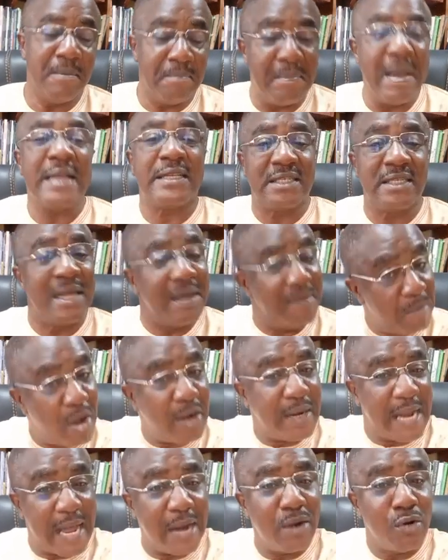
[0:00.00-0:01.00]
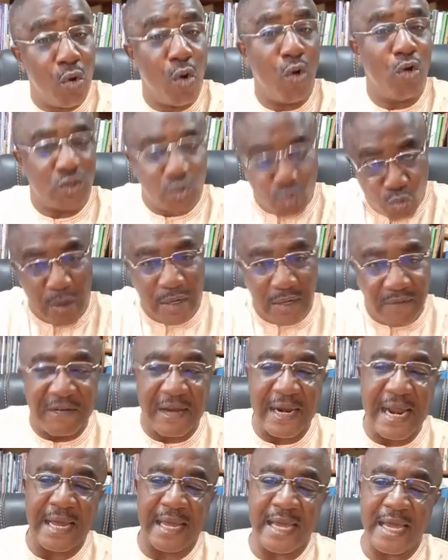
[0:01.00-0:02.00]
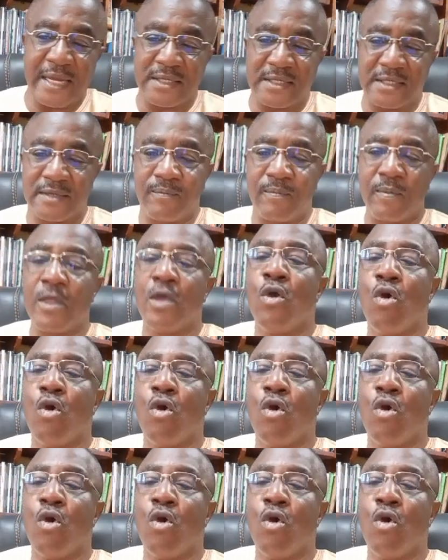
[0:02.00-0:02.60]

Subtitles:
But the mother knows what the father gets.